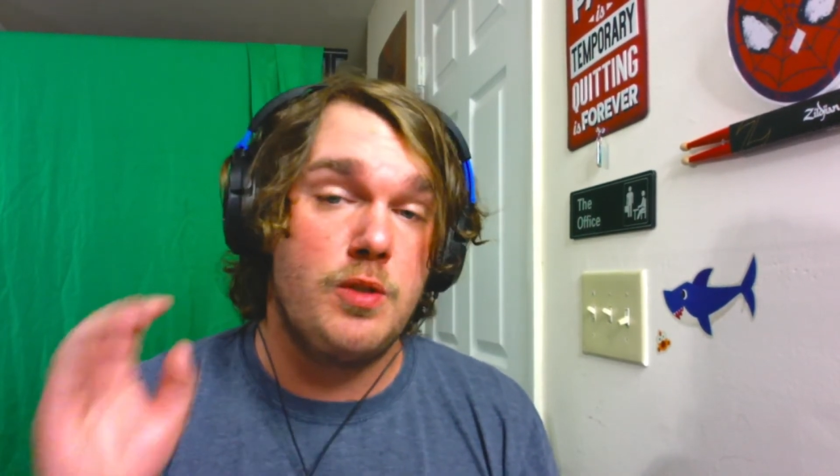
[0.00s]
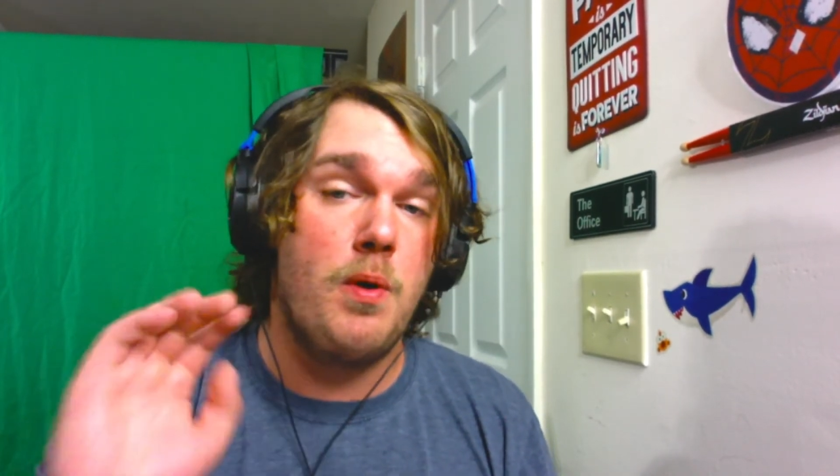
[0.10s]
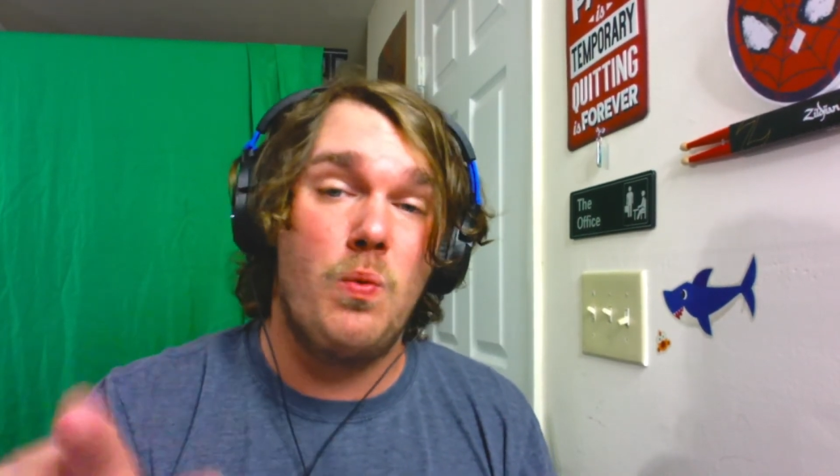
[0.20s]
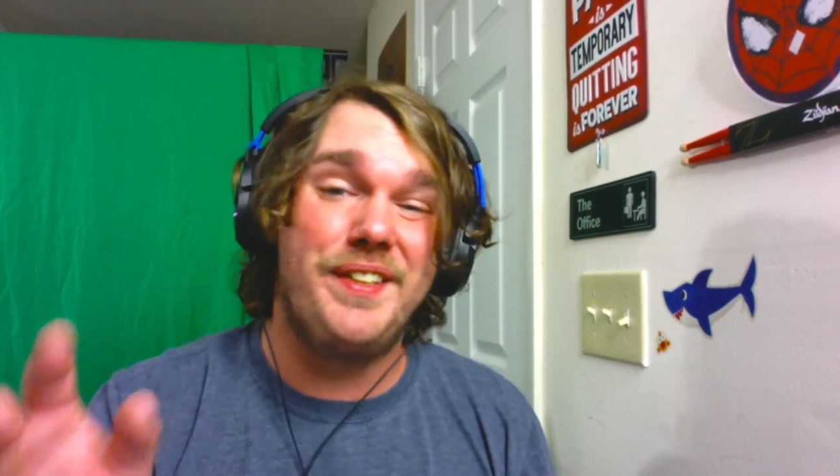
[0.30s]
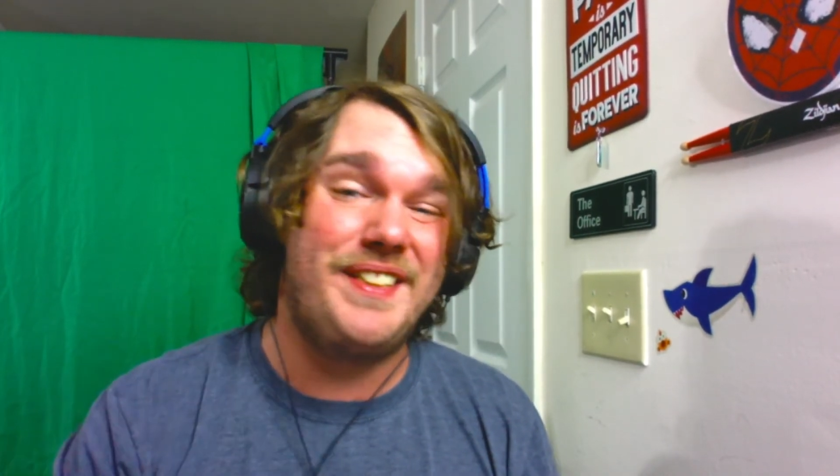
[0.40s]
but
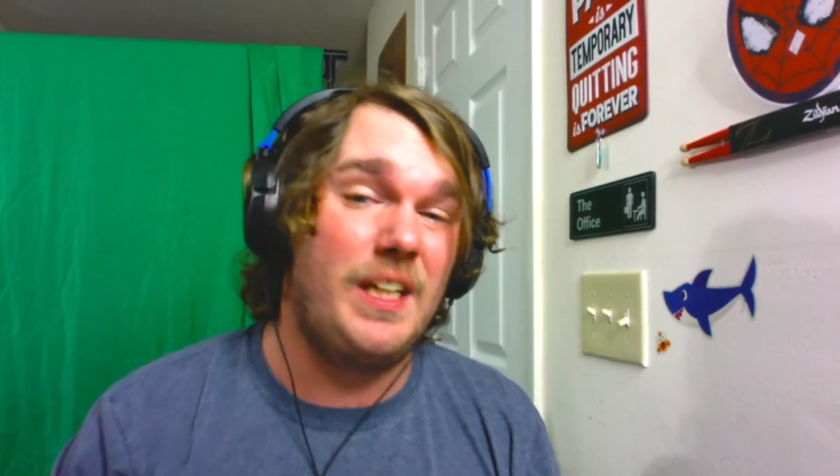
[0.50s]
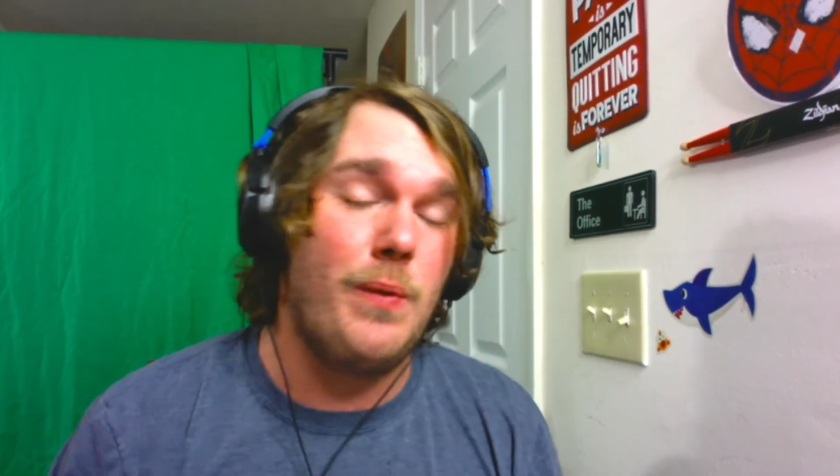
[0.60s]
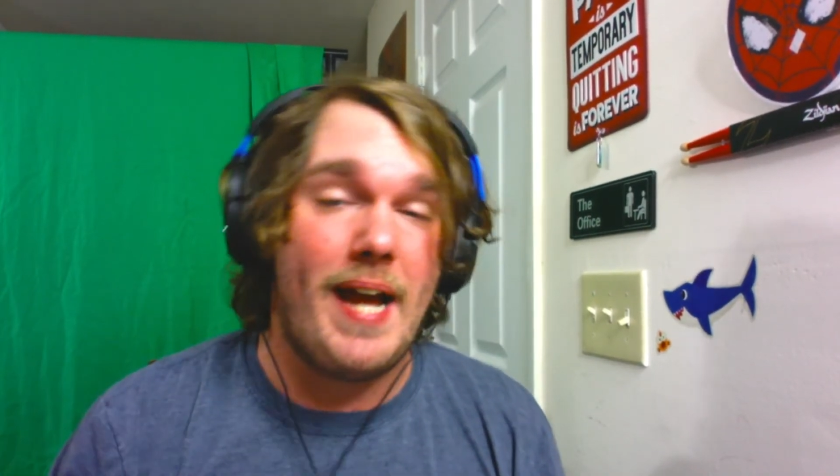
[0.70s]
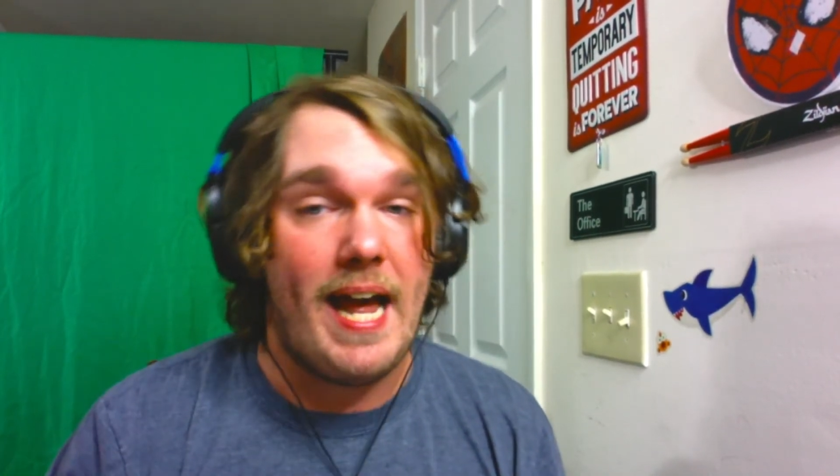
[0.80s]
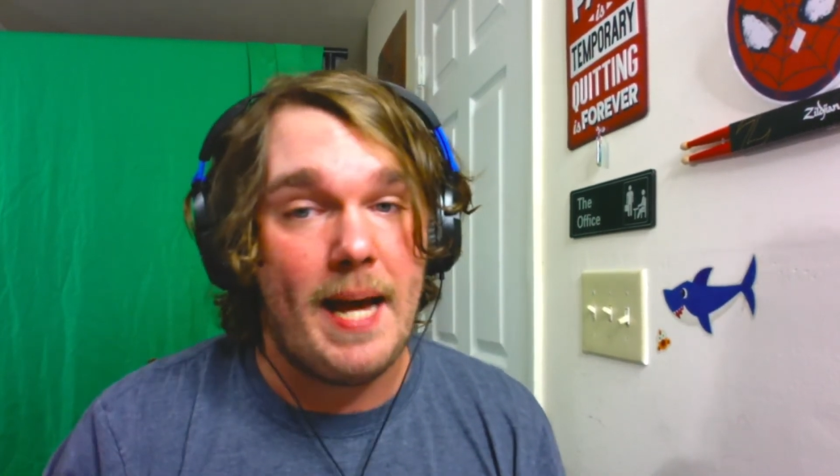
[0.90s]
we'll see
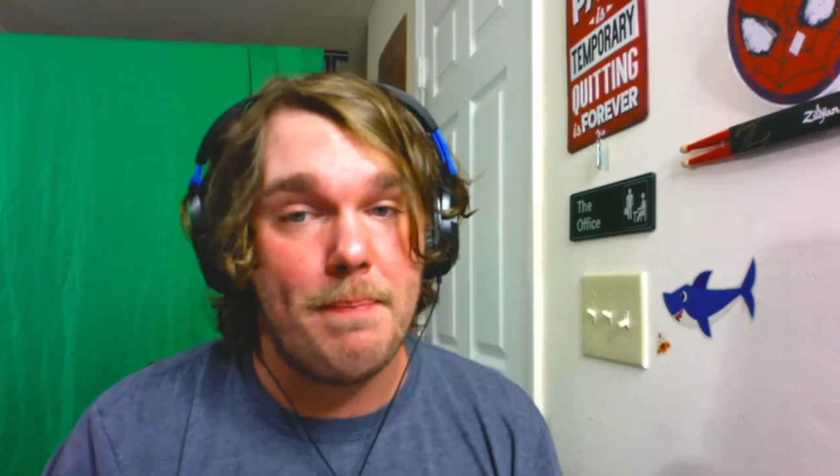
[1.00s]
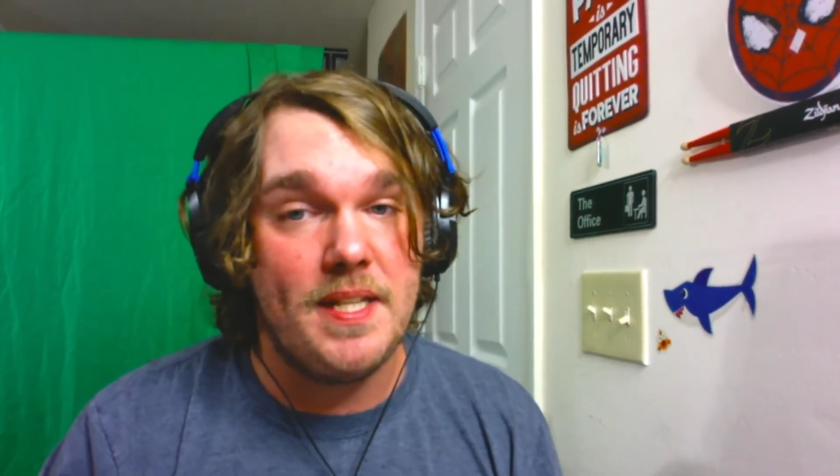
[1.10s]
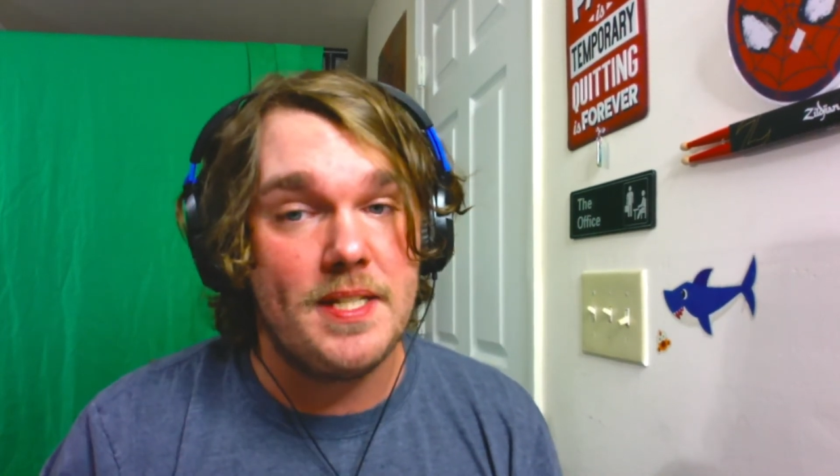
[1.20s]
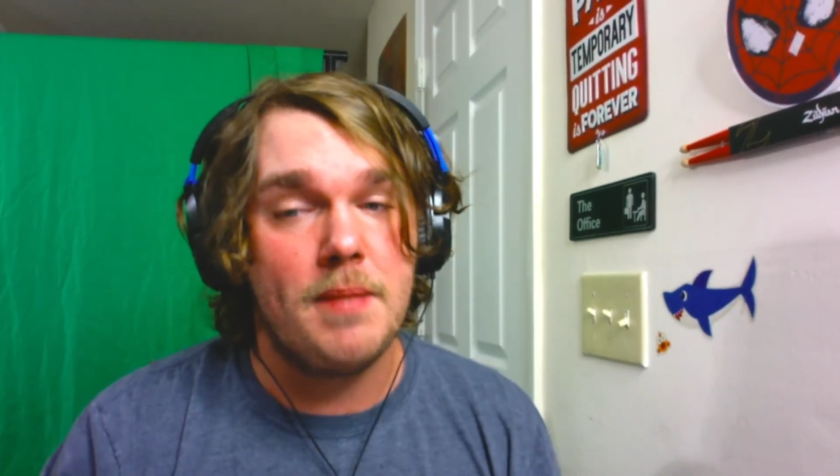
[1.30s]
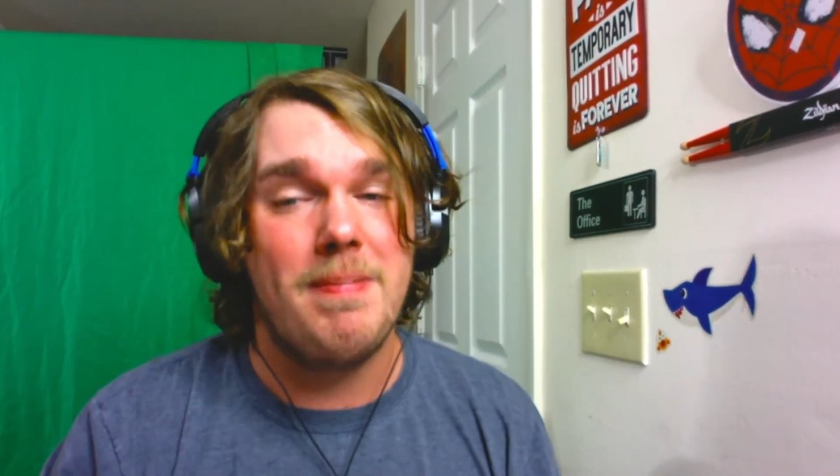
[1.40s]
what happens.